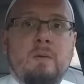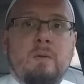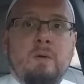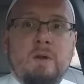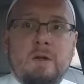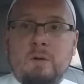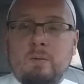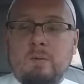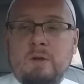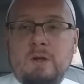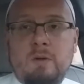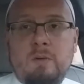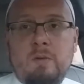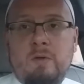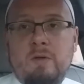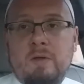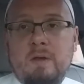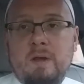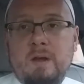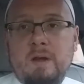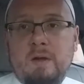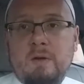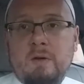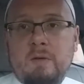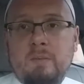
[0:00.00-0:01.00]
what you
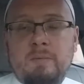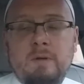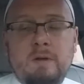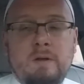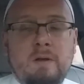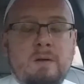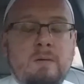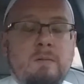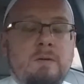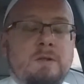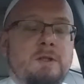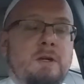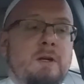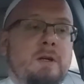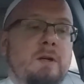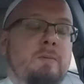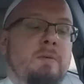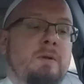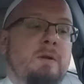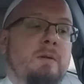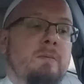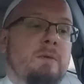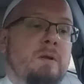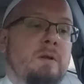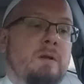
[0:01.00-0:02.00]
think, your opinion. Share your
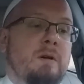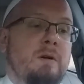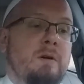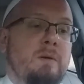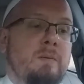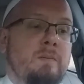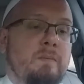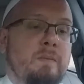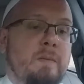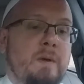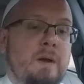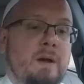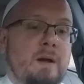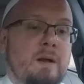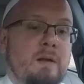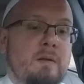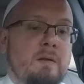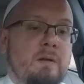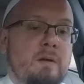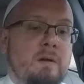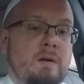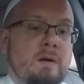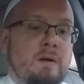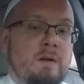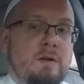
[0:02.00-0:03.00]
opinion below,
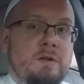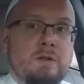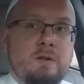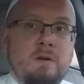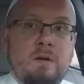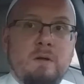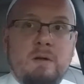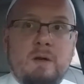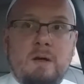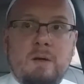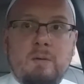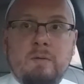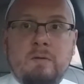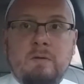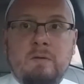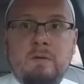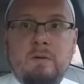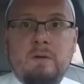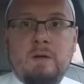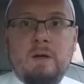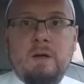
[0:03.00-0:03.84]
and inshallah, I will see